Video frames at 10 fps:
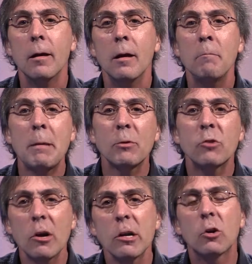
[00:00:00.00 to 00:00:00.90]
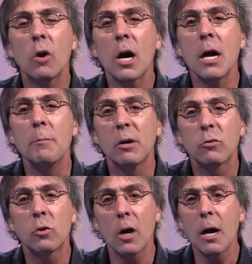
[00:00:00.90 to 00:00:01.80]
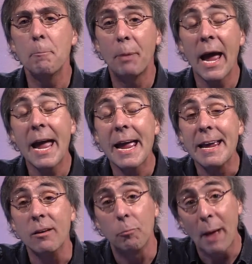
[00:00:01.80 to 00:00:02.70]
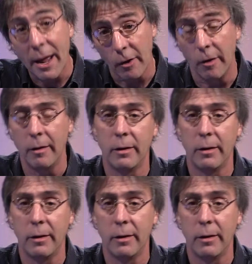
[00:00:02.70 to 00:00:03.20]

People turn to crime because crime pays better.